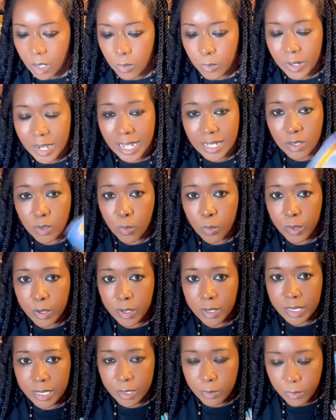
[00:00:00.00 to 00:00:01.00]
We got the
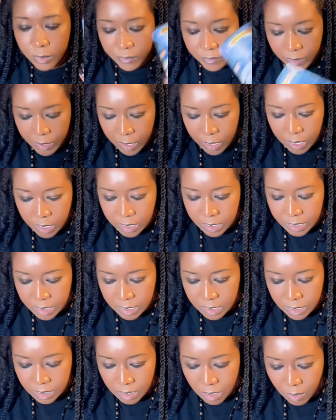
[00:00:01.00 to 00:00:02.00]
world in
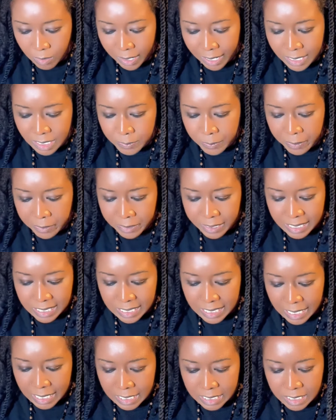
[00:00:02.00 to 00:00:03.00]
reverse. Okay, spirit
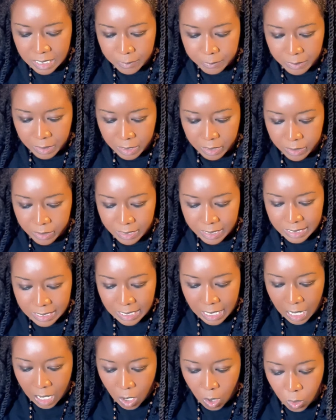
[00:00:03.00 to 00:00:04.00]
is saying something here is
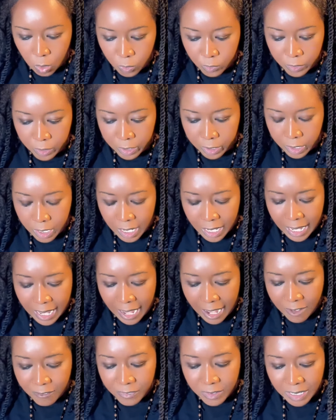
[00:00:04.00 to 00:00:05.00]
not over.
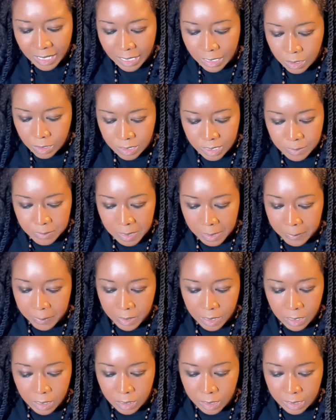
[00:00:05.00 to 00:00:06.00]
I feel like there's some type
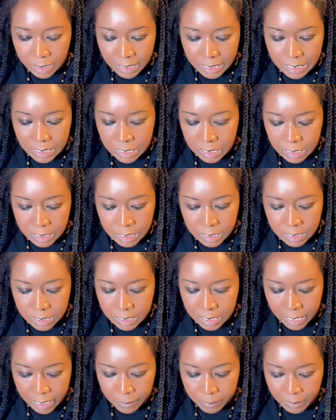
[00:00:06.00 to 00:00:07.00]
of healing that's needing to
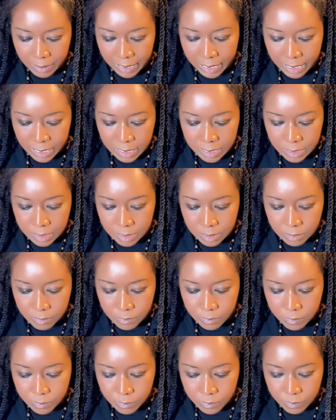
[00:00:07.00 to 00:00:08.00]
take place.
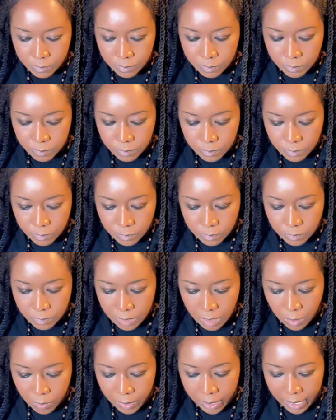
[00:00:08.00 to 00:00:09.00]

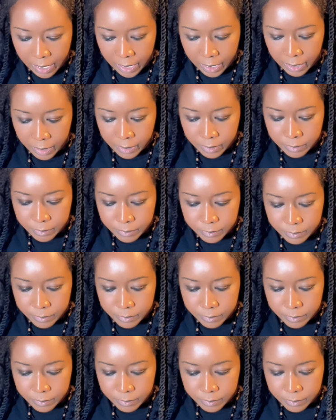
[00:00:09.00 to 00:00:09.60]
Okay.